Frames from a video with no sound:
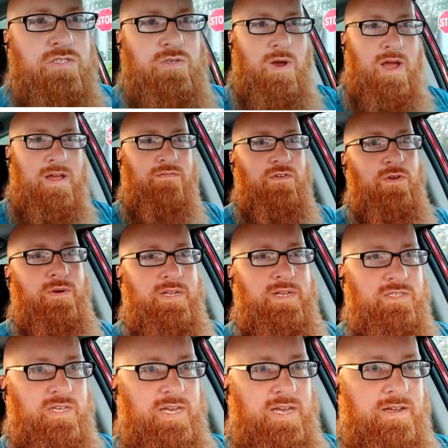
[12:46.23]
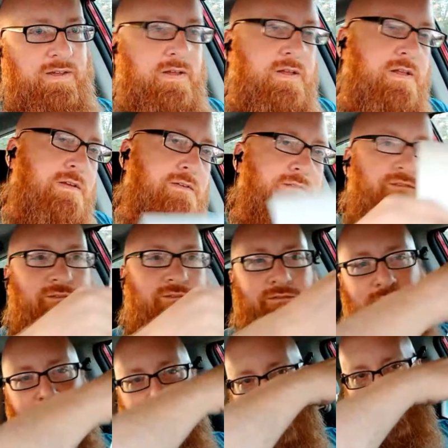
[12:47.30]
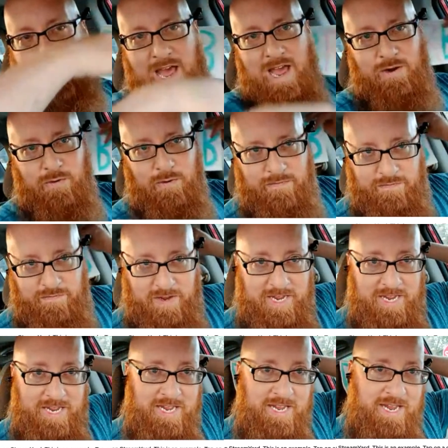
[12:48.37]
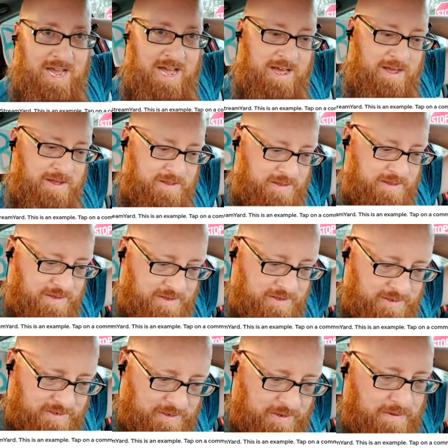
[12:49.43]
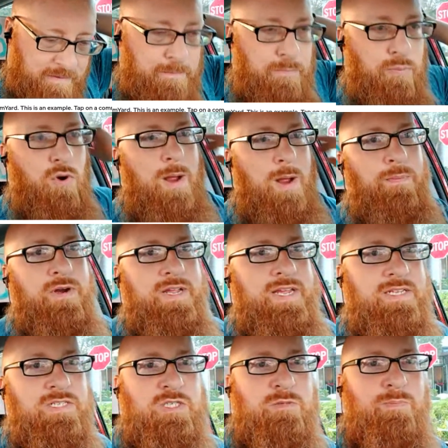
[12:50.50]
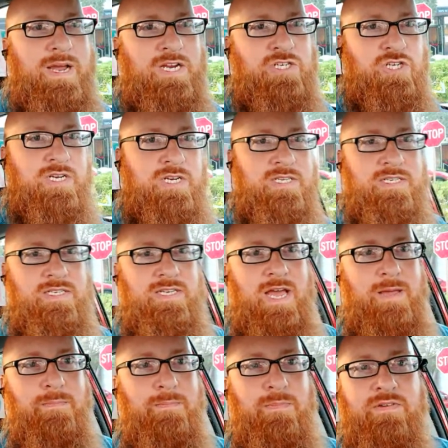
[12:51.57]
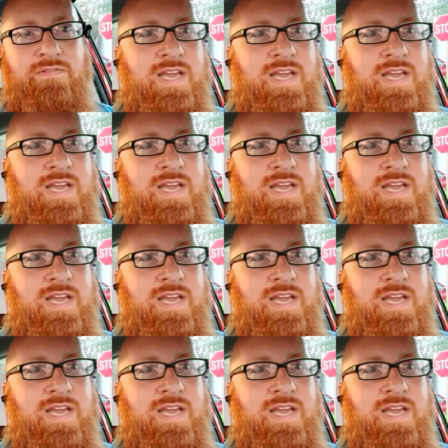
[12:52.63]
So iViewIt is a photography property inspection type of